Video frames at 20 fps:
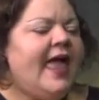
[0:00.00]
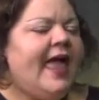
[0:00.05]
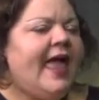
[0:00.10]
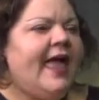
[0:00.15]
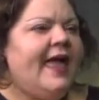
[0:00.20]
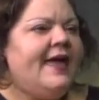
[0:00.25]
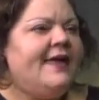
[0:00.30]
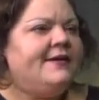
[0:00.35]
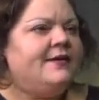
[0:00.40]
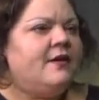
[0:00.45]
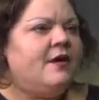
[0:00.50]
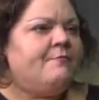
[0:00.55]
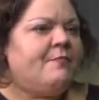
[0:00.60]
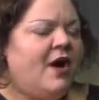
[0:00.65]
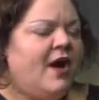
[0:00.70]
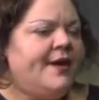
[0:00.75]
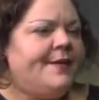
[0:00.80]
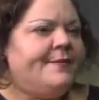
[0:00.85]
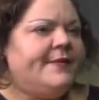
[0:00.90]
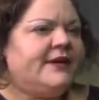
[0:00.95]
And
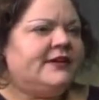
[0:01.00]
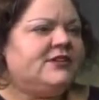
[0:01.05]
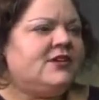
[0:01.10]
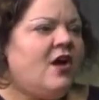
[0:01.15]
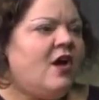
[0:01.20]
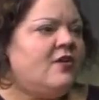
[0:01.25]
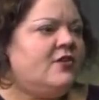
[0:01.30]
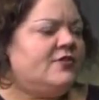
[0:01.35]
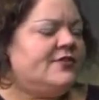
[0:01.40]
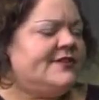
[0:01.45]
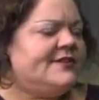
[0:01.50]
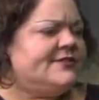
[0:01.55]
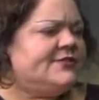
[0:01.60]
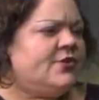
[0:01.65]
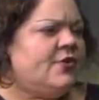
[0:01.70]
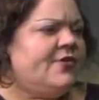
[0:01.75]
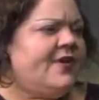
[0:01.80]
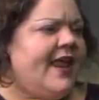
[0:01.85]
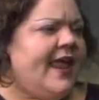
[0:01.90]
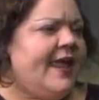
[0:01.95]
Bonnie McDonald is
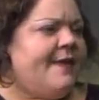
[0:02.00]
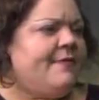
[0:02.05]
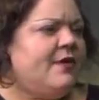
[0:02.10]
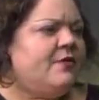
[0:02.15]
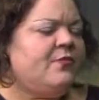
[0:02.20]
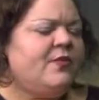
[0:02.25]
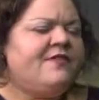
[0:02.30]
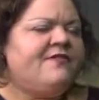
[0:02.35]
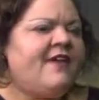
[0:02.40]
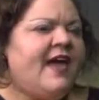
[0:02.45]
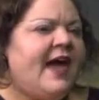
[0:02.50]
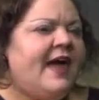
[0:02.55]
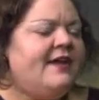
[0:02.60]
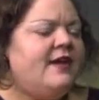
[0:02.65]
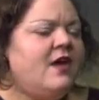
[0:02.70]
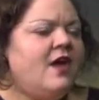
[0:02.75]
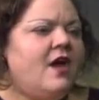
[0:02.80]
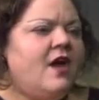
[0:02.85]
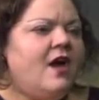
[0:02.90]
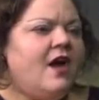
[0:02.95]
her name. And we've had
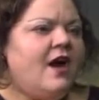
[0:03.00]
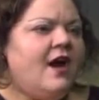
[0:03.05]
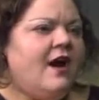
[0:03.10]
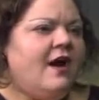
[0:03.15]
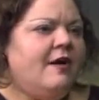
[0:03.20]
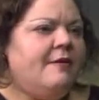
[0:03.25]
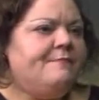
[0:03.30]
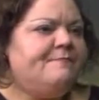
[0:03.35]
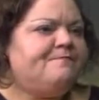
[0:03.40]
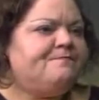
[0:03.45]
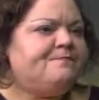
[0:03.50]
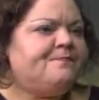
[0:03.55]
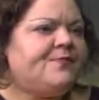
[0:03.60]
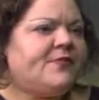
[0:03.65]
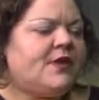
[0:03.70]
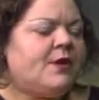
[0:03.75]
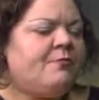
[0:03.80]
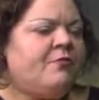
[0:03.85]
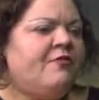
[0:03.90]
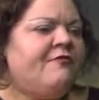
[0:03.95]

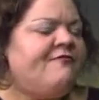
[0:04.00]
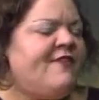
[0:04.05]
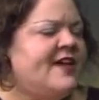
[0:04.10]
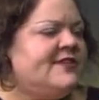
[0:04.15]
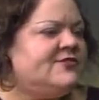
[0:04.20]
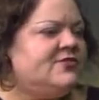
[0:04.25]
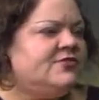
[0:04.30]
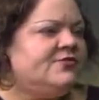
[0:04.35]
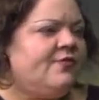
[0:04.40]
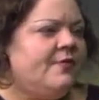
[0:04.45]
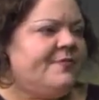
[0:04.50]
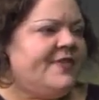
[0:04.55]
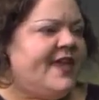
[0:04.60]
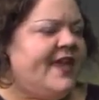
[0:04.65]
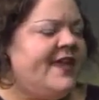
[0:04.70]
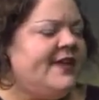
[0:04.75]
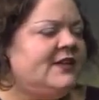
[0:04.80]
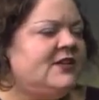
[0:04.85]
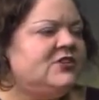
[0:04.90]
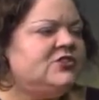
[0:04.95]
professors from the
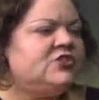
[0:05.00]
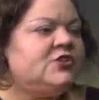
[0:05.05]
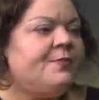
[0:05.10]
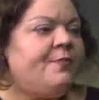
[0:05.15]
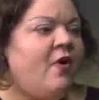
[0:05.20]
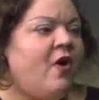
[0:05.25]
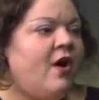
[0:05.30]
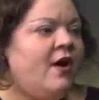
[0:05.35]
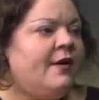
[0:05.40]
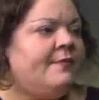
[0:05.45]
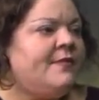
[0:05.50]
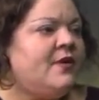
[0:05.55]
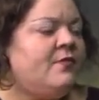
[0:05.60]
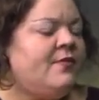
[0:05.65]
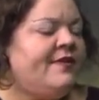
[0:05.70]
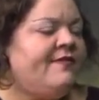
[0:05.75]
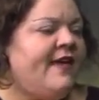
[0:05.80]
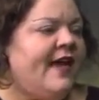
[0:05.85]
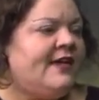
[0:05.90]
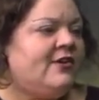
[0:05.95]
English department.
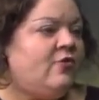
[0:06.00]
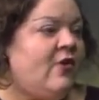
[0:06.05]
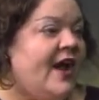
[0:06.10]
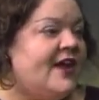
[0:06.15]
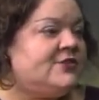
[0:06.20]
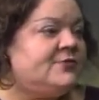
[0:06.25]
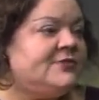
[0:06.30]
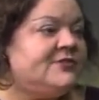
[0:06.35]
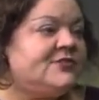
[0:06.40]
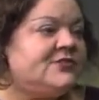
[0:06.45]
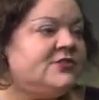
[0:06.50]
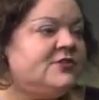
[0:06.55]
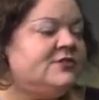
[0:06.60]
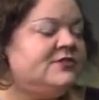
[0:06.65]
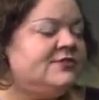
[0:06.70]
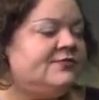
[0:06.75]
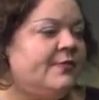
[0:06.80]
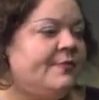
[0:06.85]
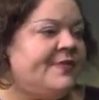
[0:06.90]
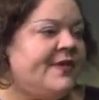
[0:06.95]
We've had graduate
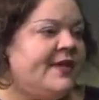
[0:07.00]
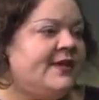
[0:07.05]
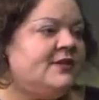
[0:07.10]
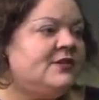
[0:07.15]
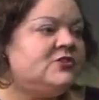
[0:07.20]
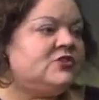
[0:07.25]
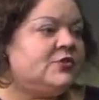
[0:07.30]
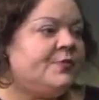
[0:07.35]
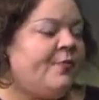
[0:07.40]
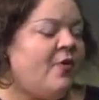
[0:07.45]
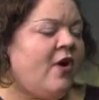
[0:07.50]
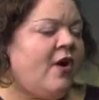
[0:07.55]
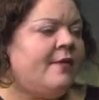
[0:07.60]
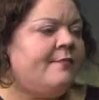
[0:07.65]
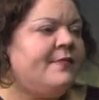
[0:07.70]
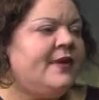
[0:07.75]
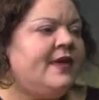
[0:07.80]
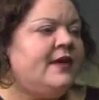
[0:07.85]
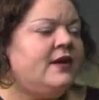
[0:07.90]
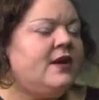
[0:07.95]
students from the English
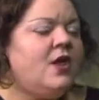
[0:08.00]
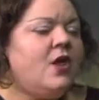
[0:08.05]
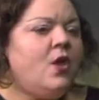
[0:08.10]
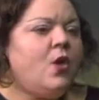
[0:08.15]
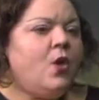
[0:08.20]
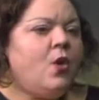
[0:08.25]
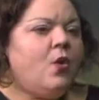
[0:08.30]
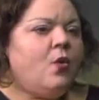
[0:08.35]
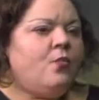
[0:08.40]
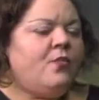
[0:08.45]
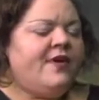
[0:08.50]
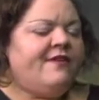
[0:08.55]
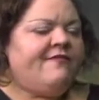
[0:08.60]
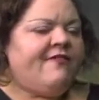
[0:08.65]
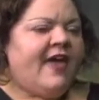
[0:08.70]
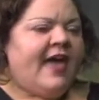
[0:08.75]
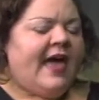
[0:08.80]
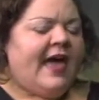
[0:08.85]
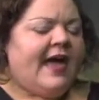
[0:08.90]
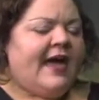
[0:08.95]
department. We've
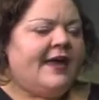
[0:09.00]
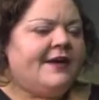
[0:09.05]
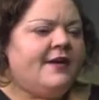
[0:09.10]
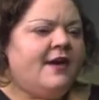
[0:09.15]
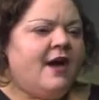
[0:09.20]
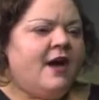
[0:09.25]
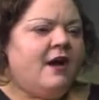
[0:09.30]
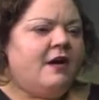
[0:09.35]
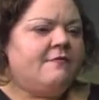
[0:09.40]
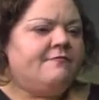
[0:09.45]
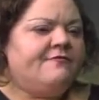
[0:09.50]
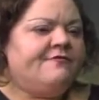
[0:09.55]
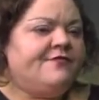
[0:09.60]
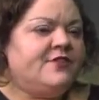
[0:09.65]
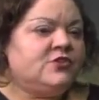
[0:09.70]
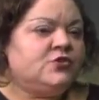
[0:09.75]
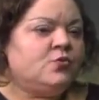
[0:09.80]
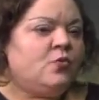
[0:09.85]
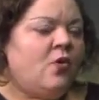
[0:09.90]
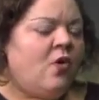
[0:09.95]
had
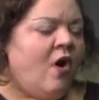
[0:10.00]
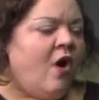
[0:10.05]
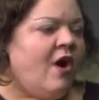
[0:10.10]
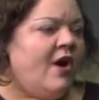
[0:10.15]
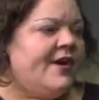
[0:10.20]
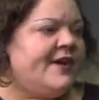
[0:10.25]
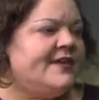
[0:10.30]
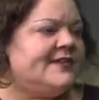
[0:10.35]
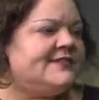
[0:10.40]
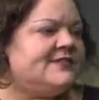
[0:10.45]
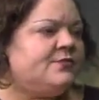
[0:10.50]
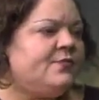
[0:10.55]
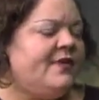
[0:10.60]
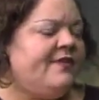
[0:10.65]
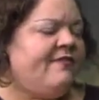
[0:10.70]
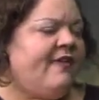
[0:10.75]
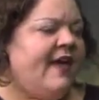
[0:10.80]
visual artists.